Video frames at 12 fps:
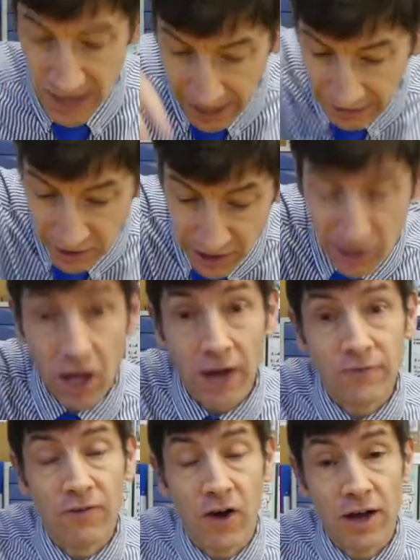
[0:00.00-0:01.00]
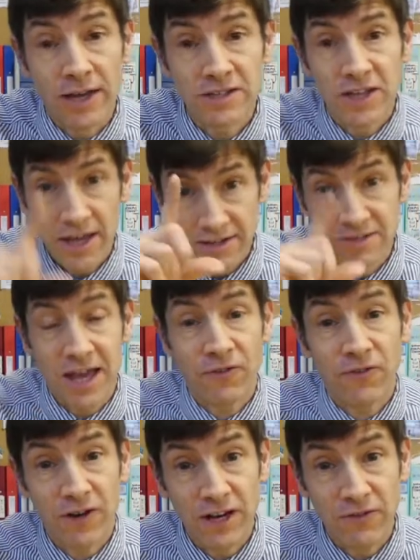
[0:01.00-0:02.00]
And the little iron filings
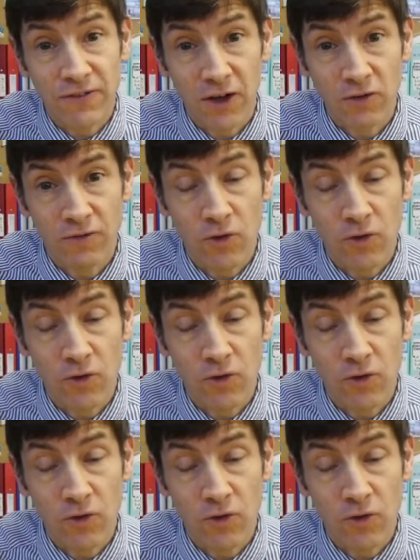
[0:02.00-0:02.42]
definitely felt